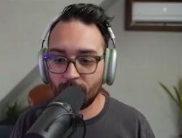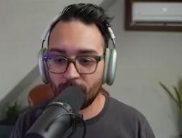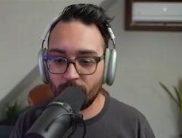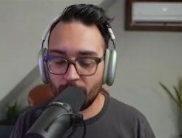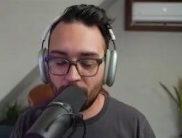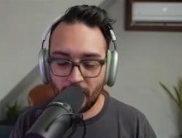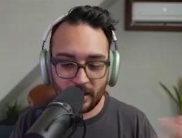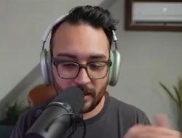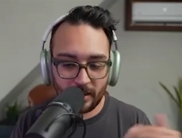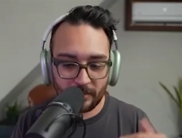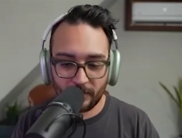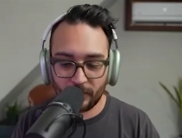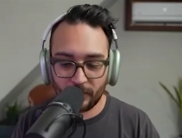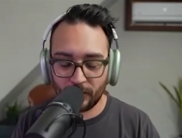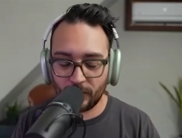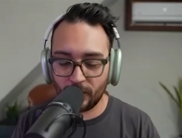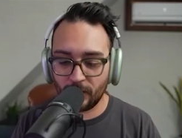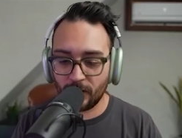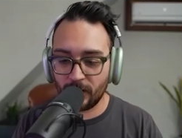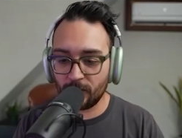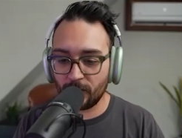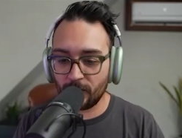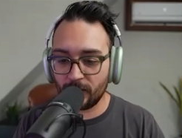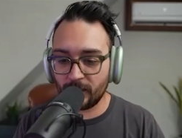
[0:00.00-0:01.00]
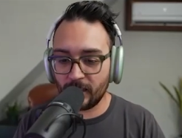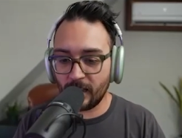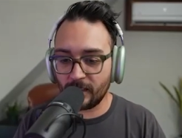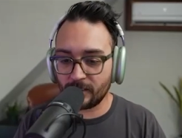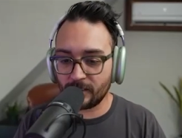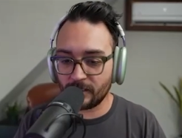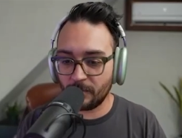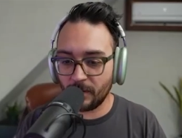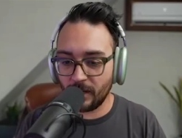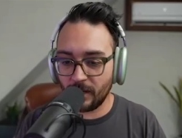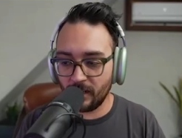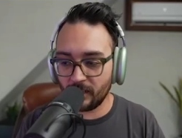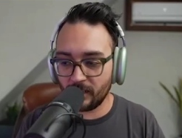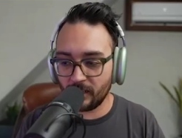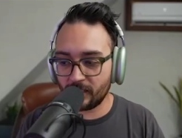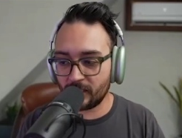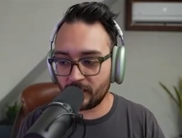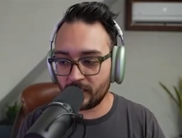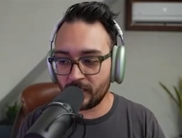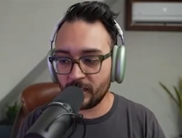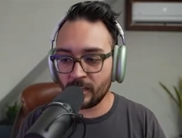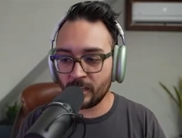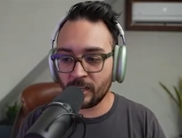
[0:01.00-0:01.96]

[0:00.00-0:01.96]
We bought it for $33,000.